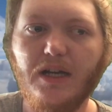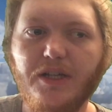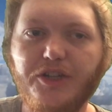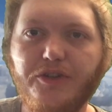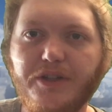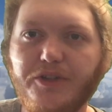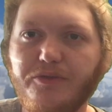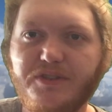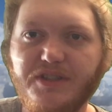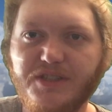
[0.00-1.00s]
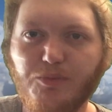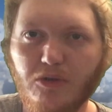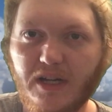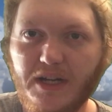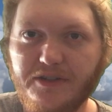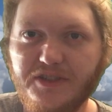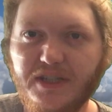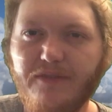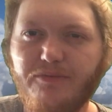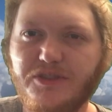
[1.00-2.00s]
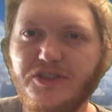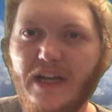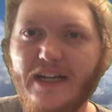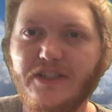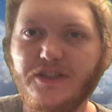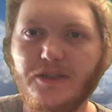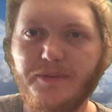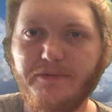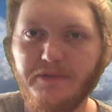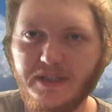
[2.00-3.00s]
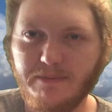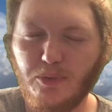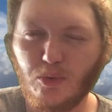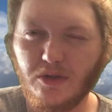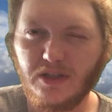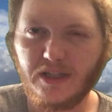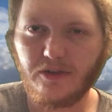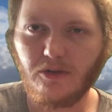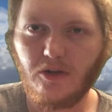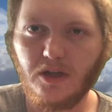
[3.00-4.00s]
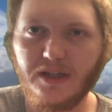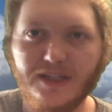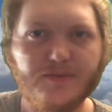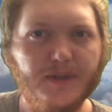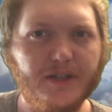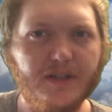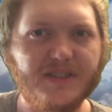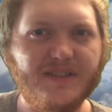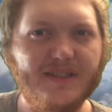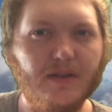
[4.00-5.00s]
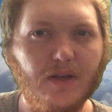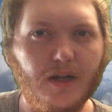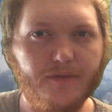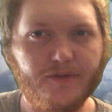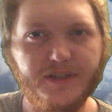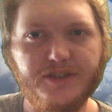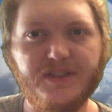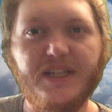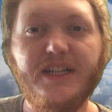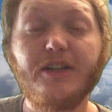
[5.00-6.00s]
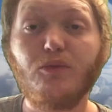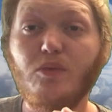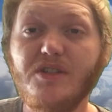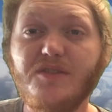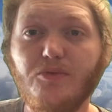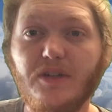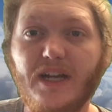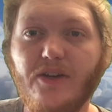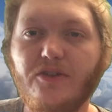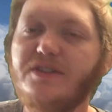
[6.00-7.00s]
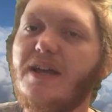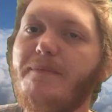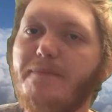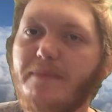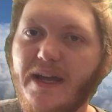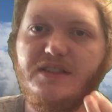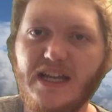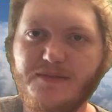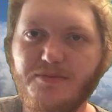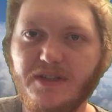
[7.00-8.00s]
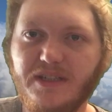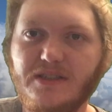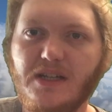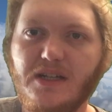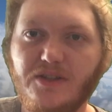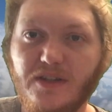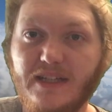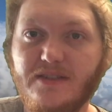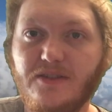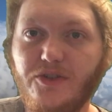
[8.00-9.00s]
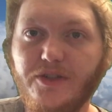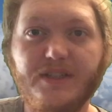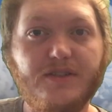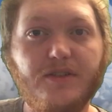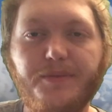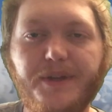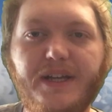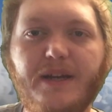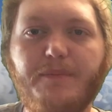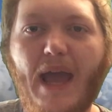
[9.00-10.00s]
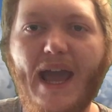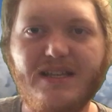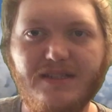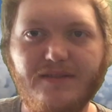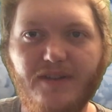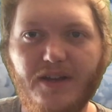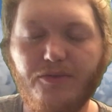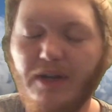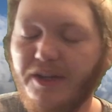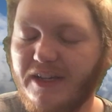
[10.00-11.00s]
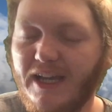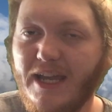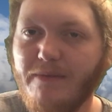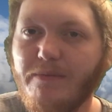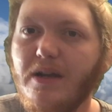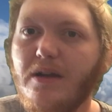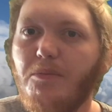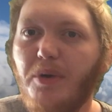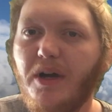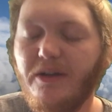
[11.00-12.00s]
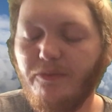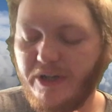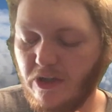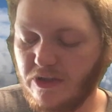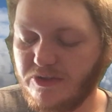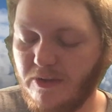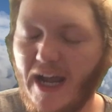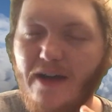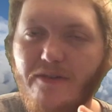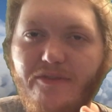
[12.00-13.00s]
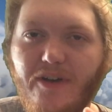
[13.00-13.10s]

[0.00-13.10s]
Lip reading: you can use the spore counter stuff, which is actually going to be really important later on. That's why you're going to see a lot of creatures in here with spore counters that make Sasperlings. So that's good. That's going to be passive throughout the game. But we also have,